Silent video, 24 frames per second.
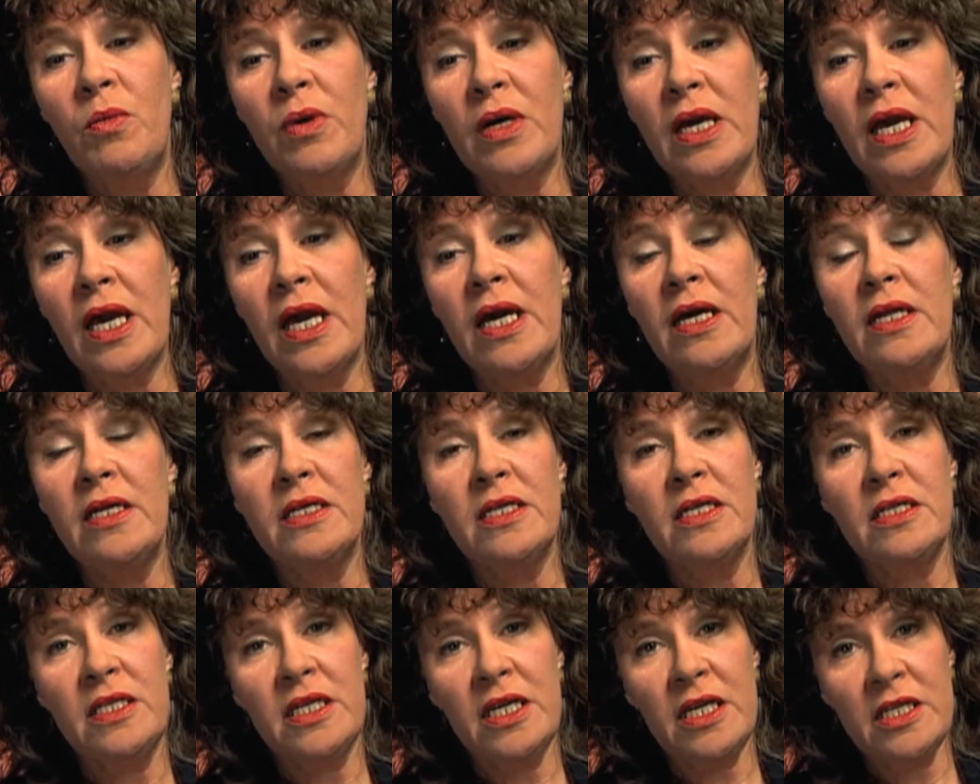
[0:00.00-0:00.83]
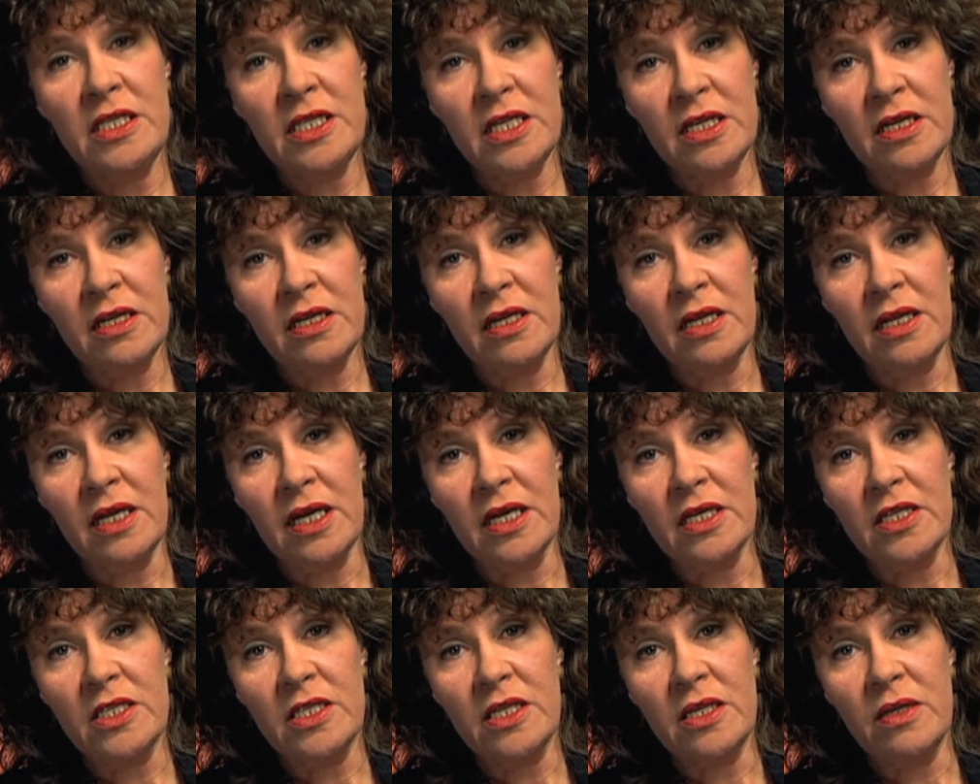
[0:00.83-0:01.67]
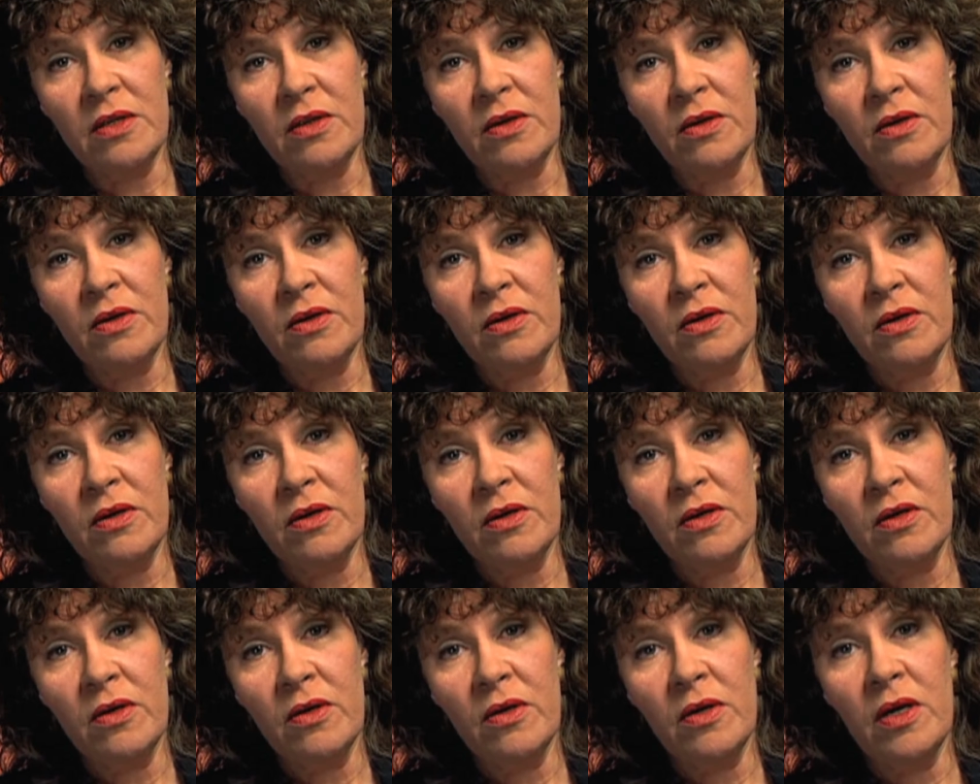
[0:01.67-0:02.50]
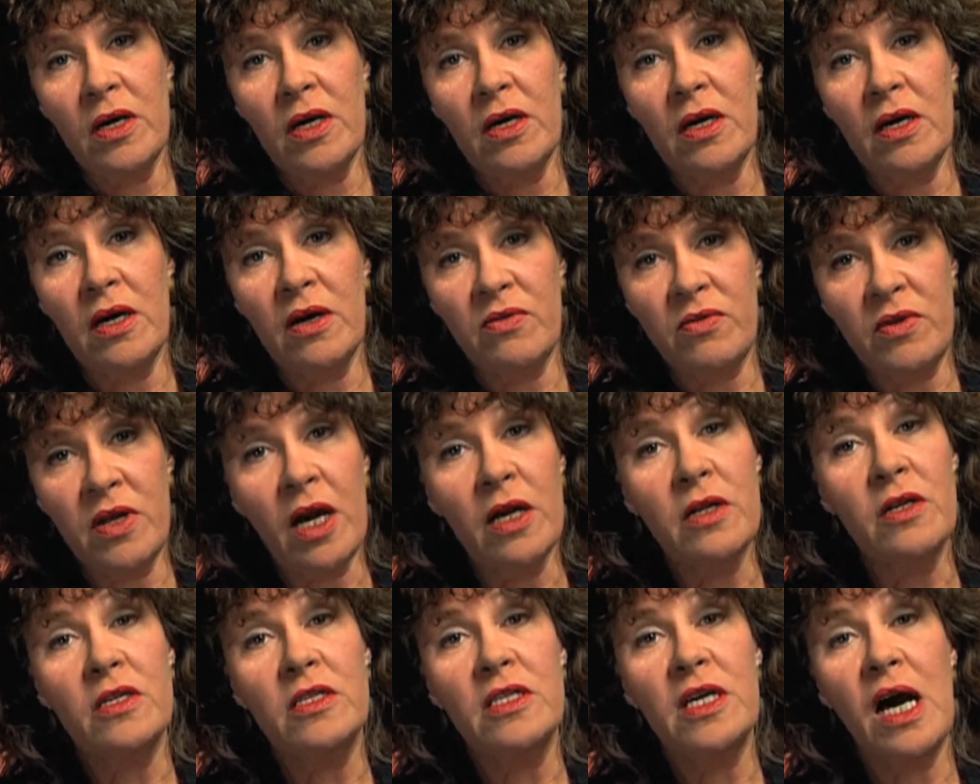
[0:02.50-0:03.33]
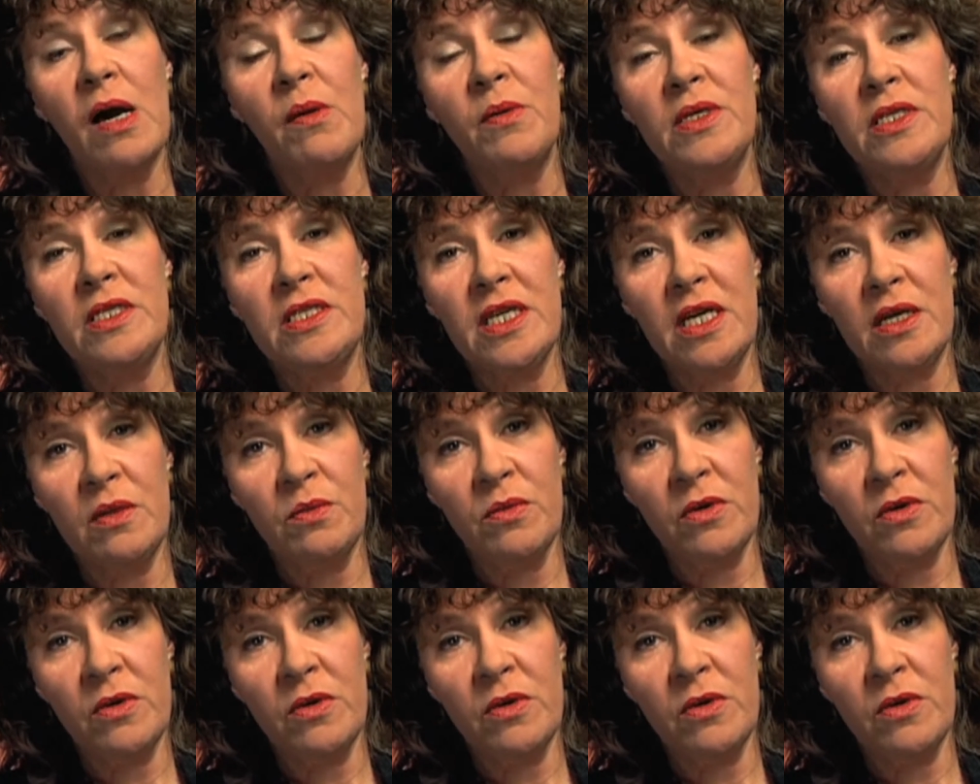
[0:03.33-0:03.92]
began as a teaching collection of Dr. Thomas Dent